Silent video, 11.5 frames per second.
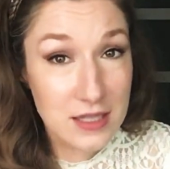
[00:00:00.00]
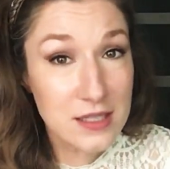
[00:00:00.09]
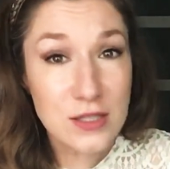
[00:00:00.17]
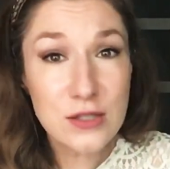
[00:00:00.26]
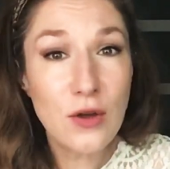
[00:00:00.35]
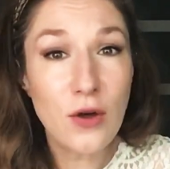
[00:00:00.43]
This
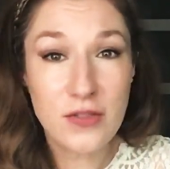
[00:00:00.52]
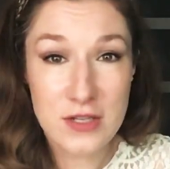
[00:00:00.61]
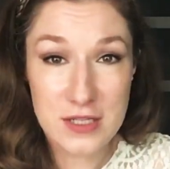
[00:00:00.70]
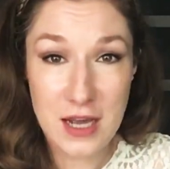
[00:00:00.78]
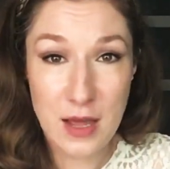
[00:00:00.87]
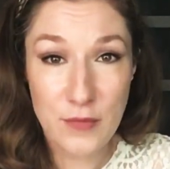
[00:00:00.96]
is not the
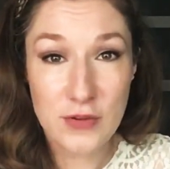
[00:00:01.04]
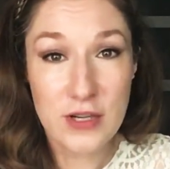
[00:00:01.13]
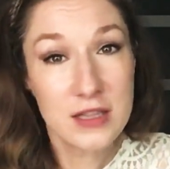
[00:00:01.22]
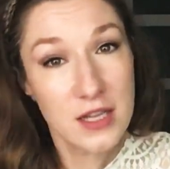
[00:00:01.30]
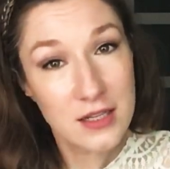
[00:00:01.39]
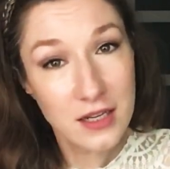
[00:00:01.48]
time for
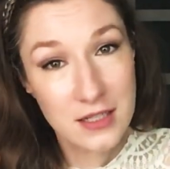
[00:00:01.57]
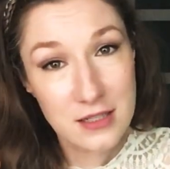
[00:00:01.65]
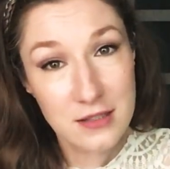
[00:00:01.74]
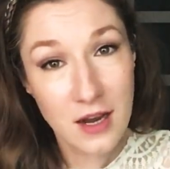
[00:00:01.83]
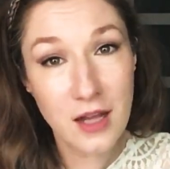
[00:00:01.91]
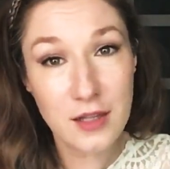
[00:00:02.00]
it. there's
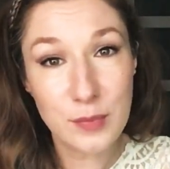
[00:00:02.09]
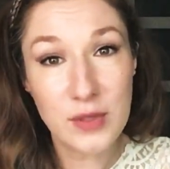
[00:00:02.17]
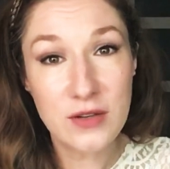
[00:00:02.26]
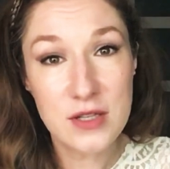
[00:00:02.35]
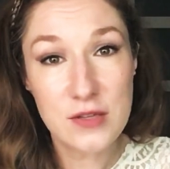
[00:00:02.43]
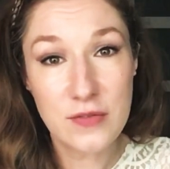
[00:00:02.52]
the other
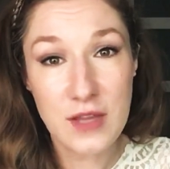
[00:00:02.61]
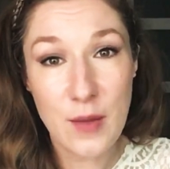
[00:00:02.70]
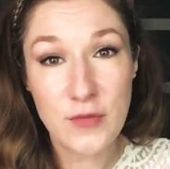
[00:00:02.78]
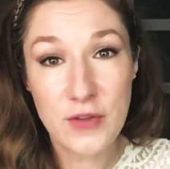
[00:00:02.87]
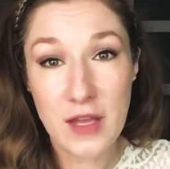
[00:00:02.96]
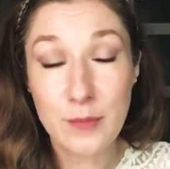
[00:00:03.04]
periods of
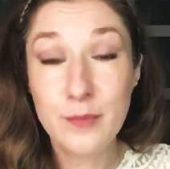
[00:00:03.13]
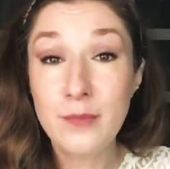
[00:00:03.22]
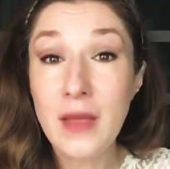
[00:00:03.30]
time for that.